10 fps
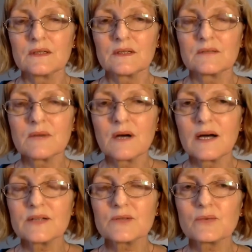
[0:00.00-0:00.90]
The
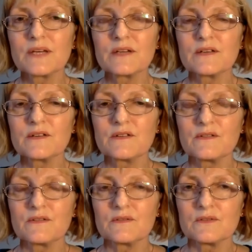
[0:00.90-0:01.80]
mind, when
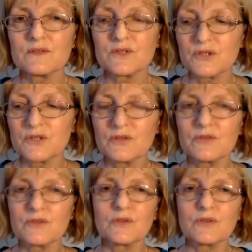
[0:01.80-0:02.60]
it's turned